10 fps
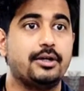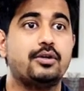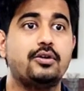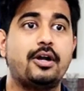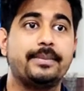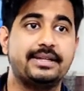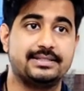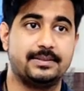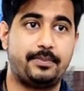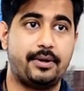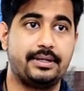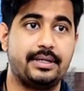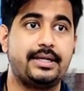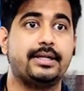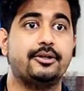Do not be
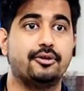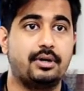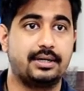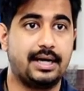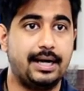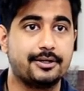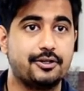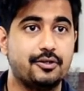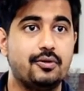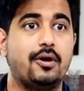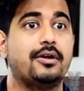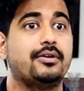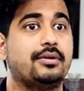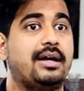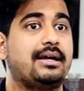disappointed, do not argue, or
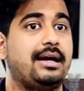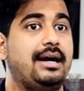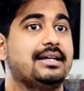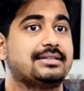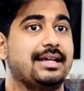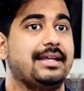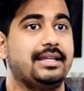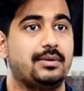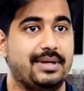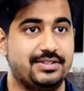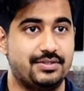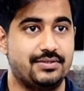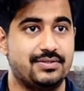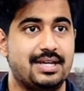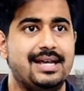do not ask any
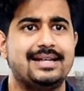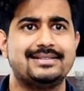questions.